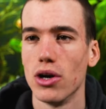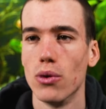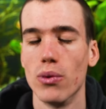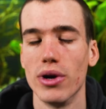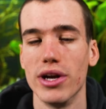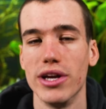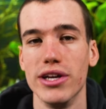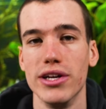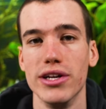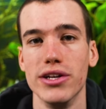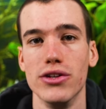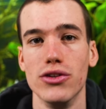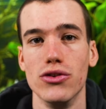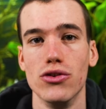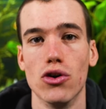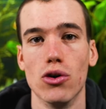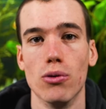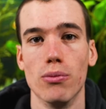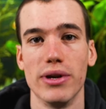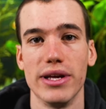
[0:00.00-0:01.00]
we
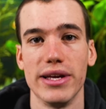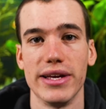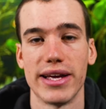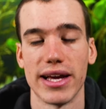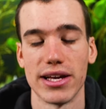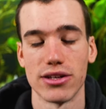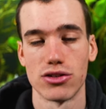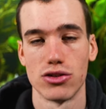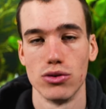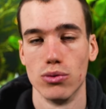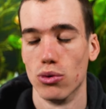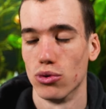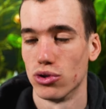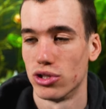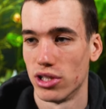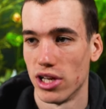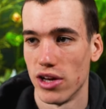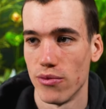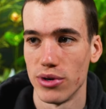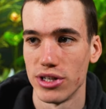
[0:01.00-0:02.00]
normally get to the
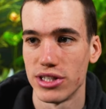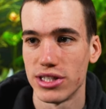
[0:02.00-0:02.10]
water. If we